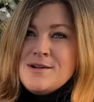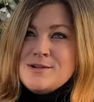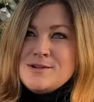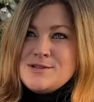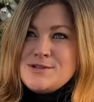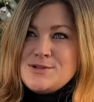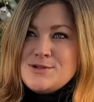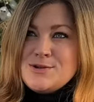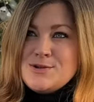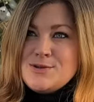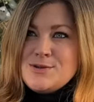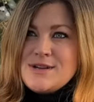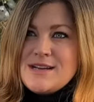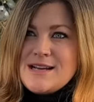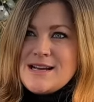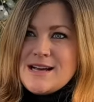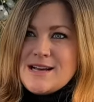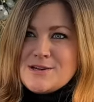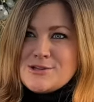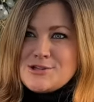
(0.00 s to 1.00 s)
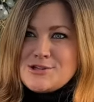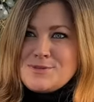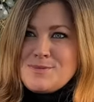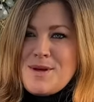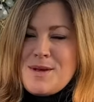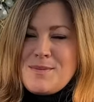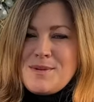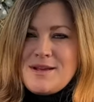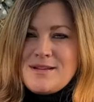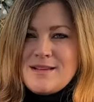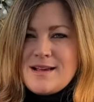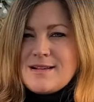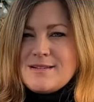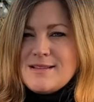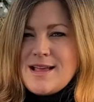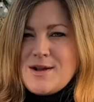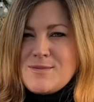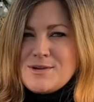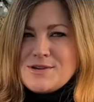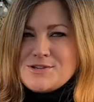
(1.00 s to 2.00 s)
soon-ish, maybe like
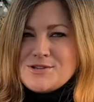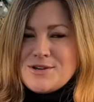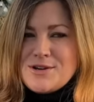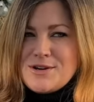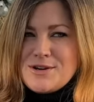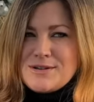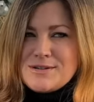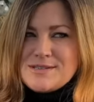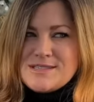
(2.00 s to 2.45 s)
late winter,